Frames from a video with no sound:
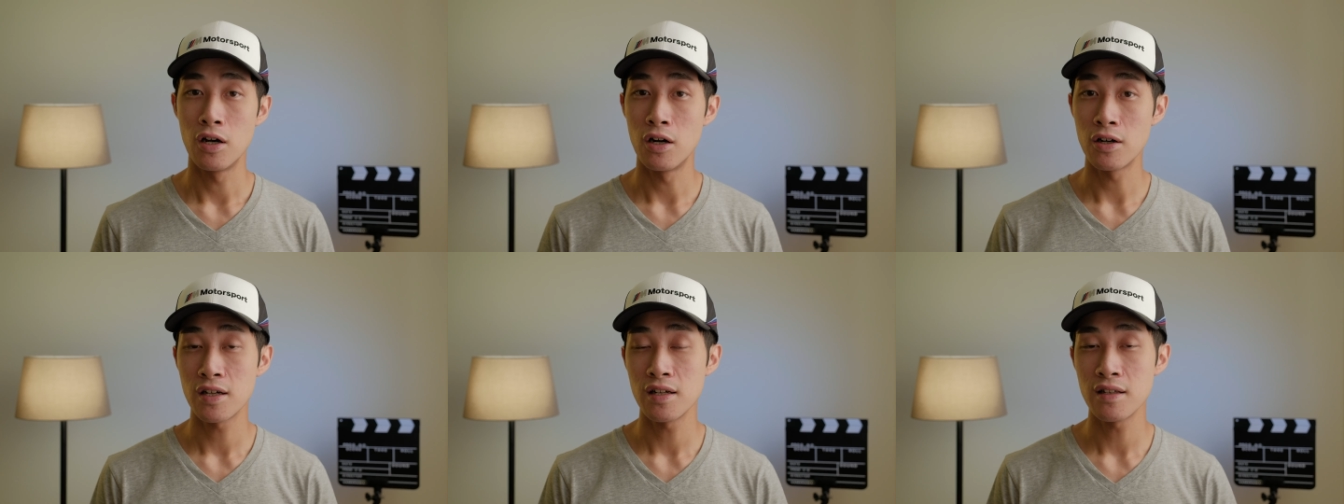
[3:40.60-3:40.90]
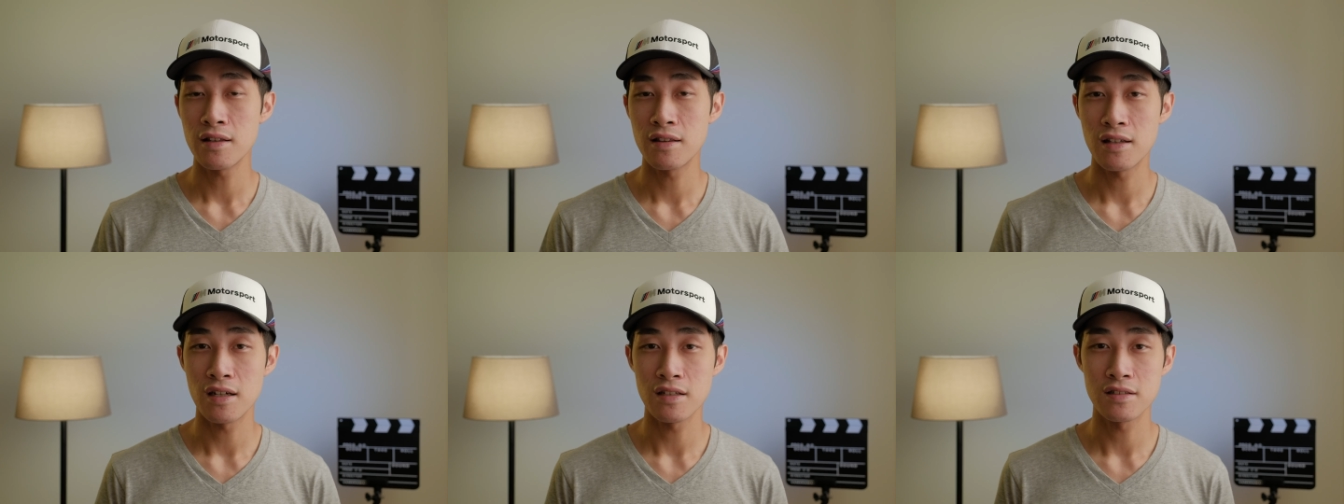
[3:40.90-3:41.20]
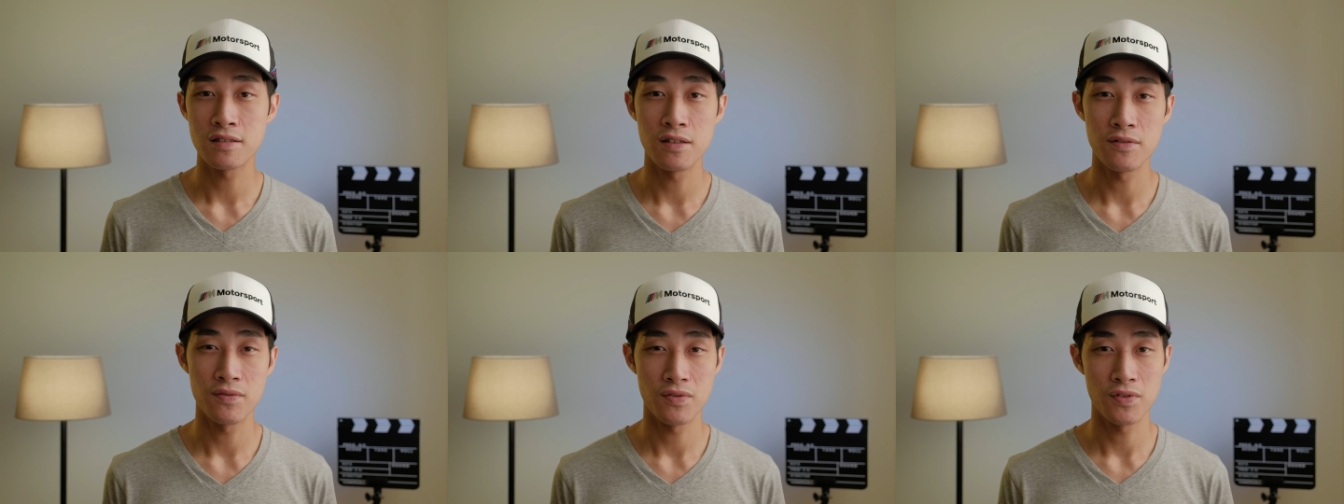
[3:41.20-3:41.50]
Okay,
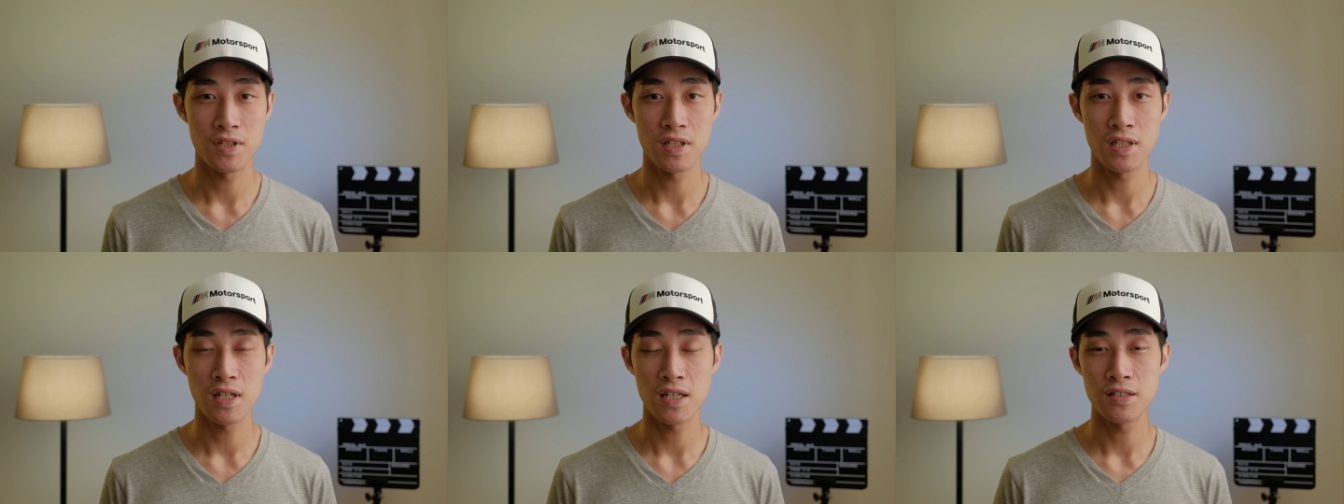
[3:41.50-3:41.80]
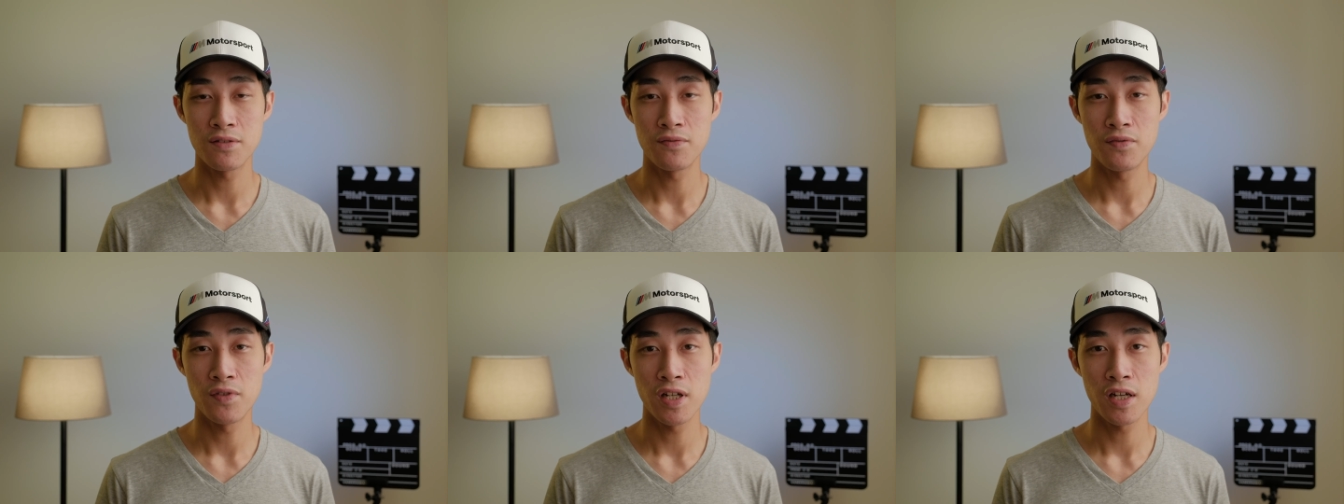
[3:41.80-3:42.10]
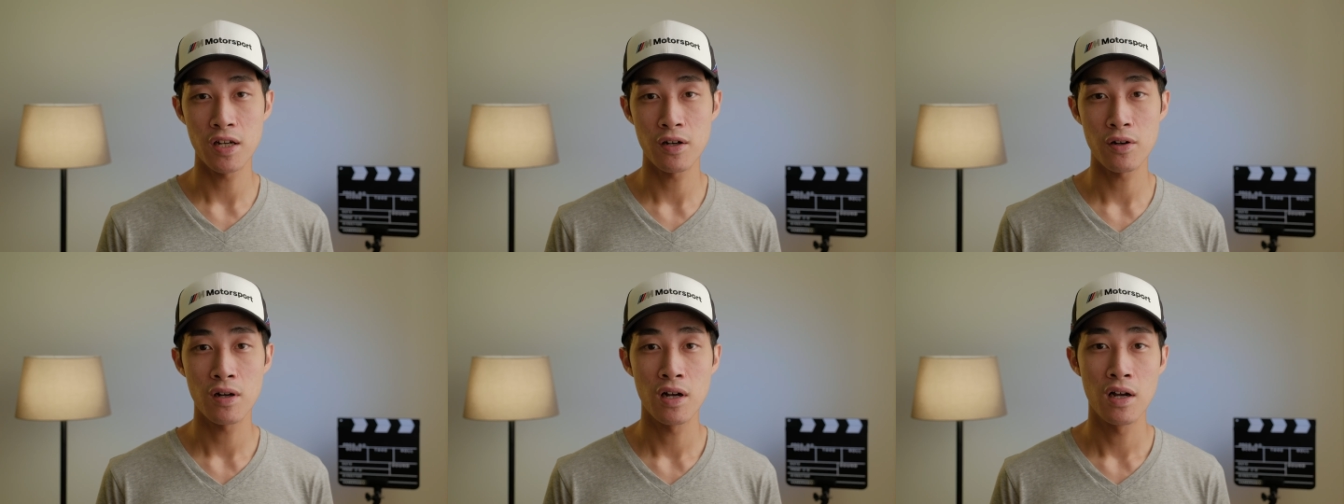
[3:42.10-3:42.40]
that's it for today's
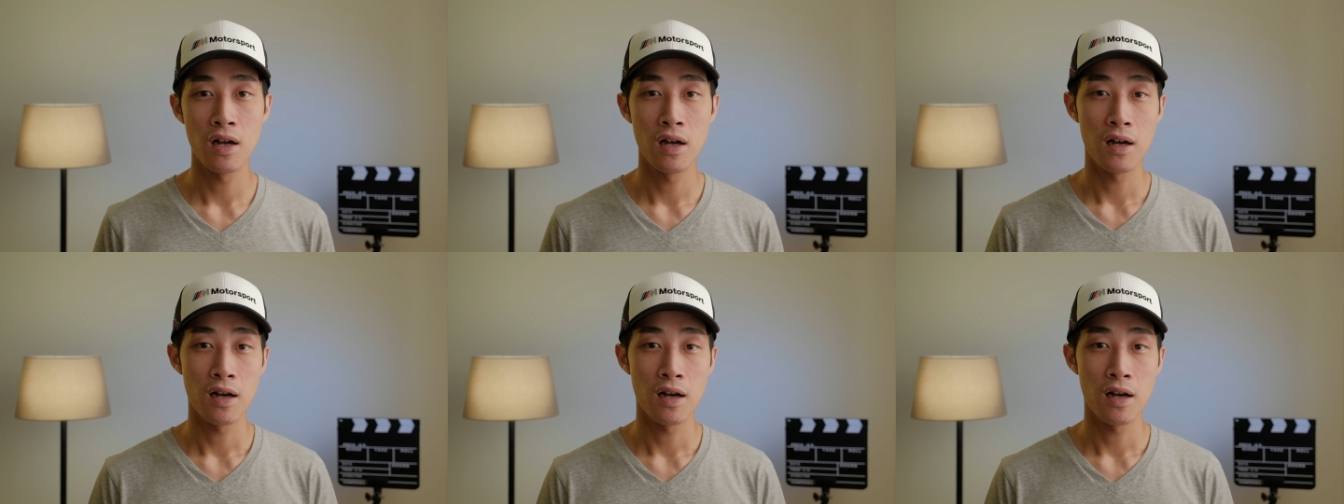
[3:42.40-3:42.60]
video.